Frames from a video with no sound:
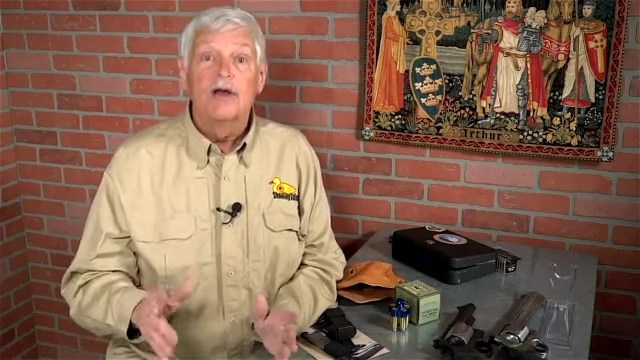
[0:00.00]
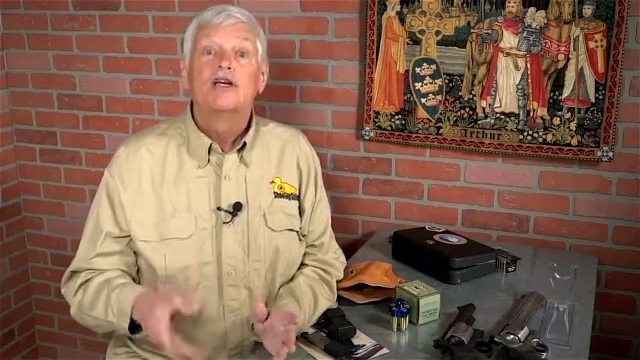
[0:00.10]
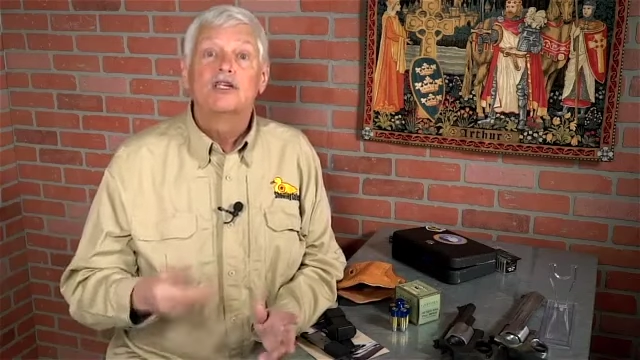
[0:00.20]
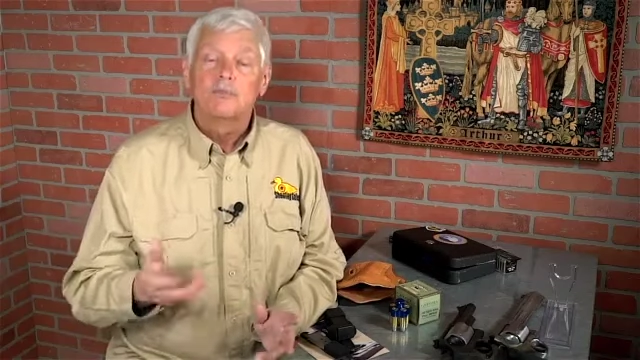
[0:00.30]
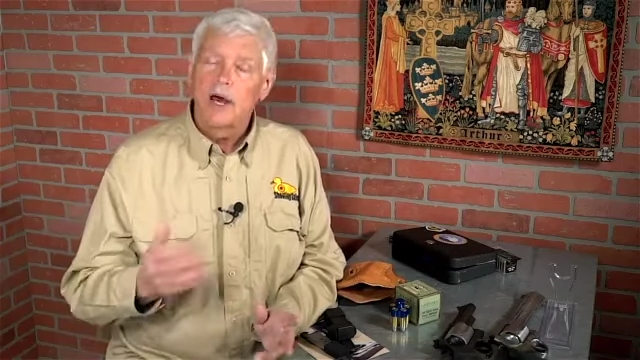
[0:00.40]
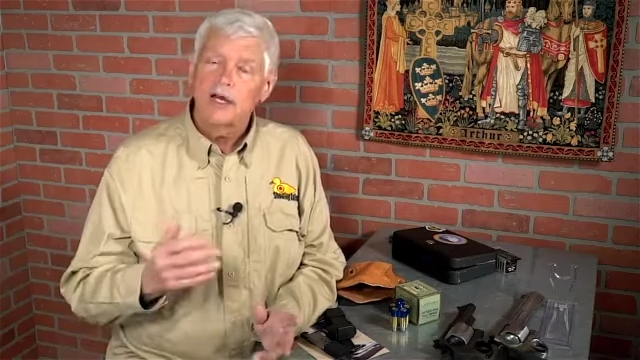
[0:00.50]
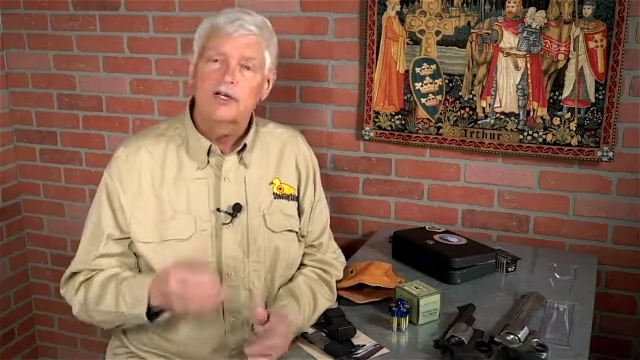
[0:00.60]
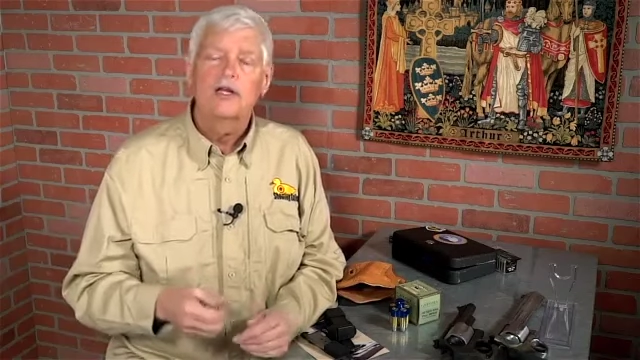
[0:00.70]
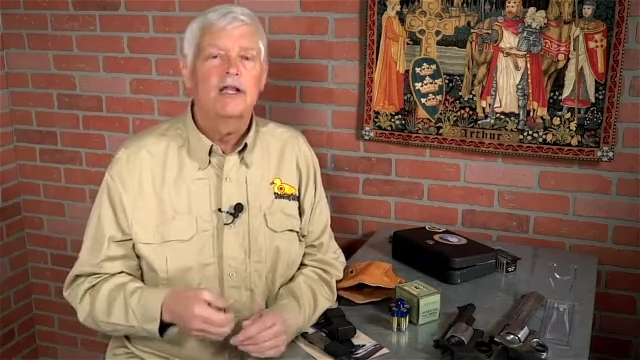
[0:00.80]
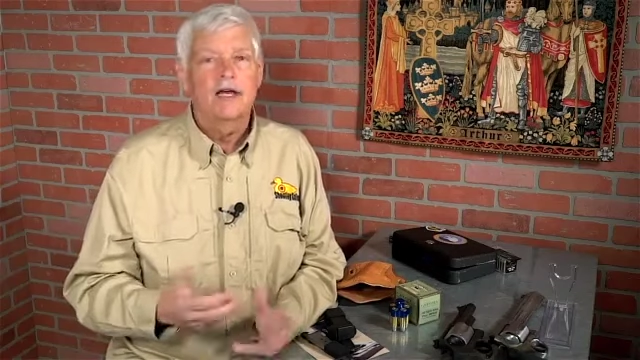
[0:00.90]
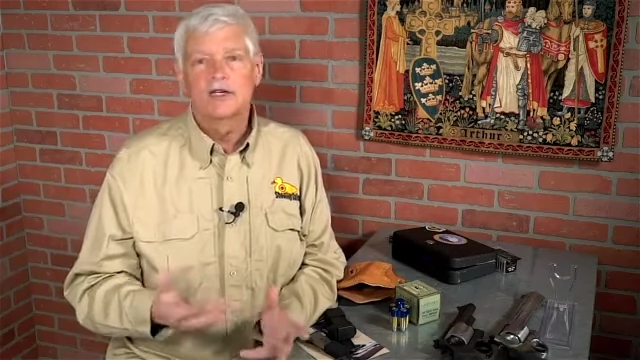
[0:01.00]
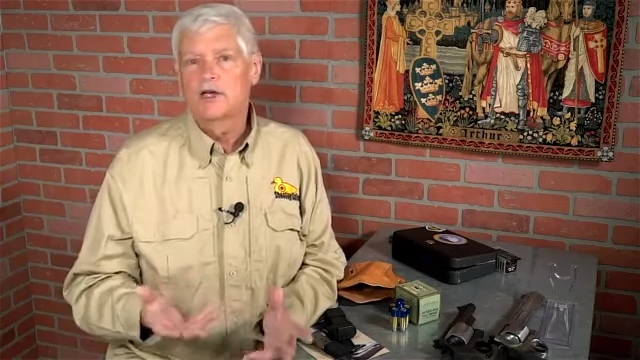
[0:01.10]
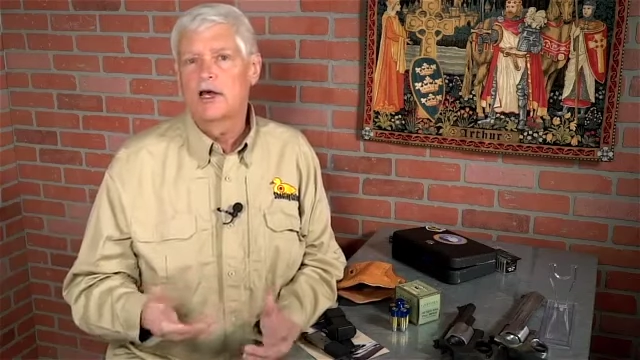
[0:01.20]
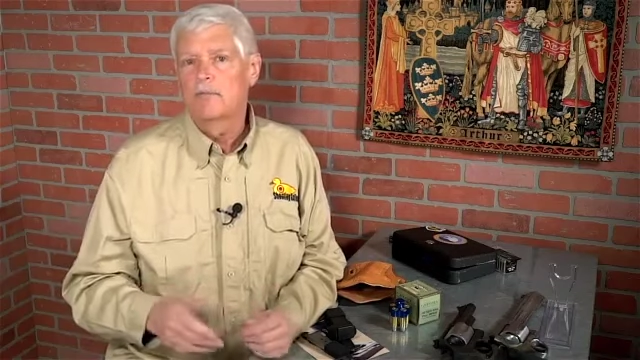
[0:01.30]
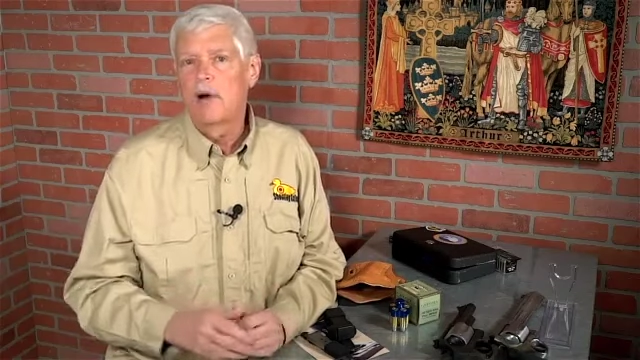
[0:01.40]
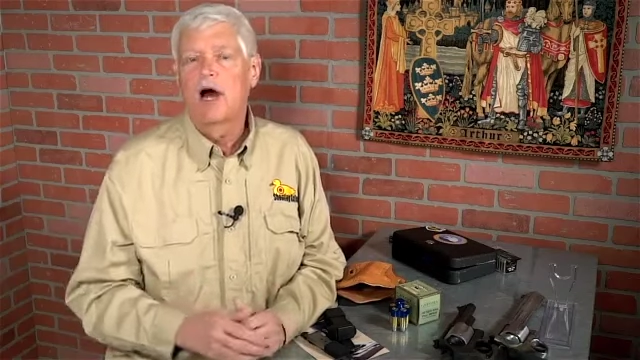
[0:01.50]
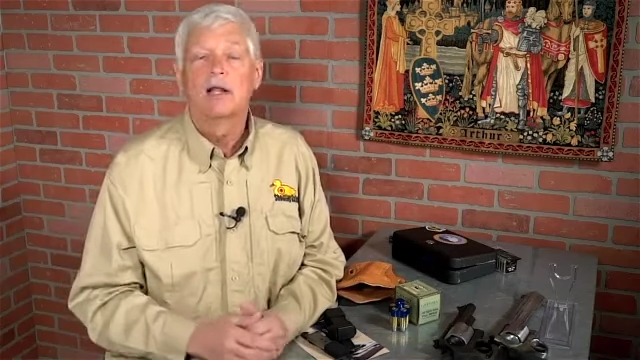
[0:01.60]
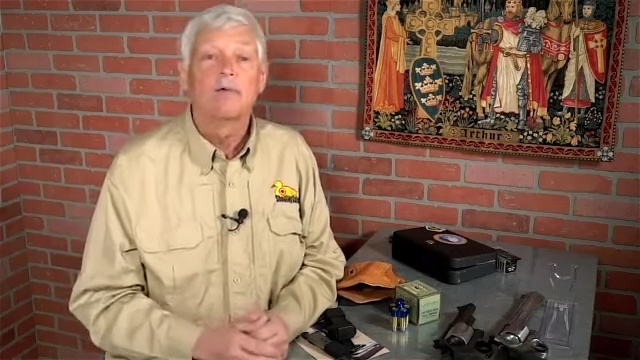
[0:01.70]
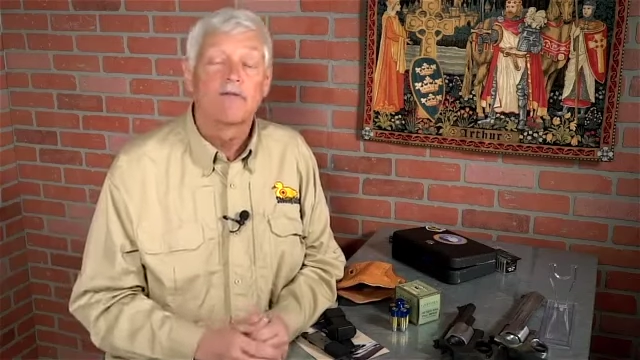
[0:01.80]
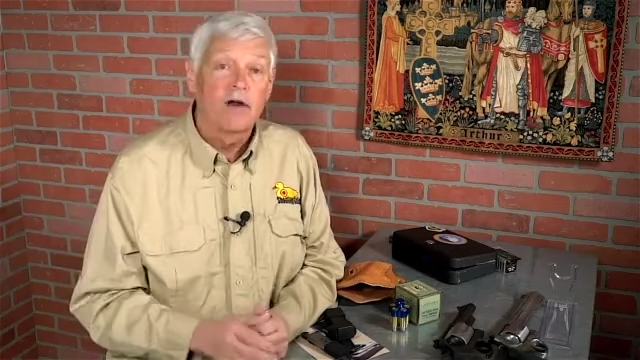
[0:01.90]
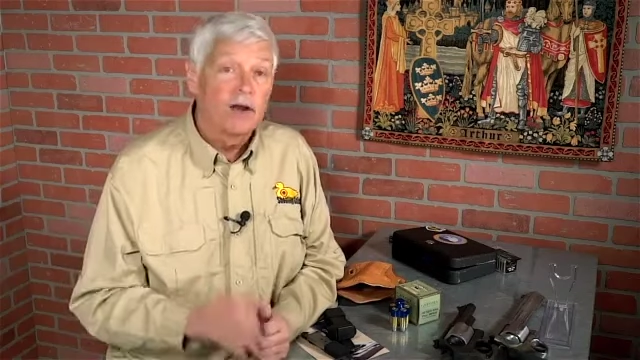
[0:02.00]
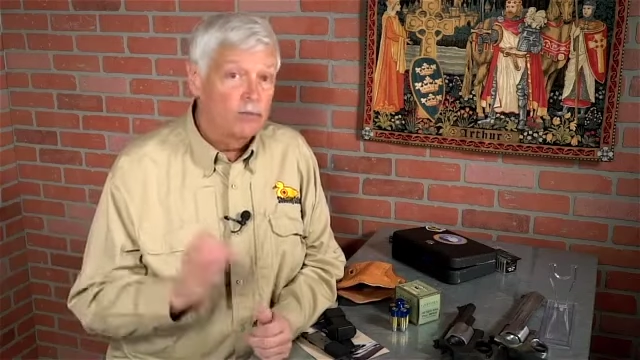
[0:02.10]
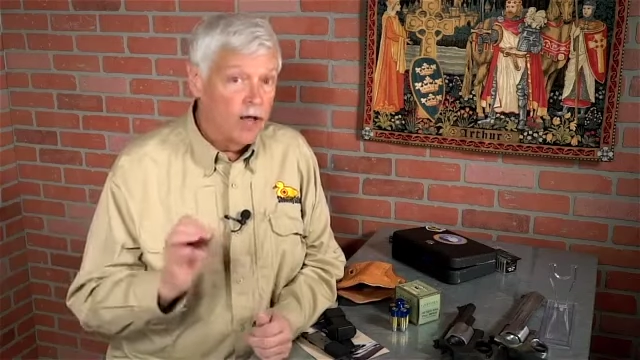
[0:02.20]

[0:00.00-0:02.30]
especially like, say, polymer frame,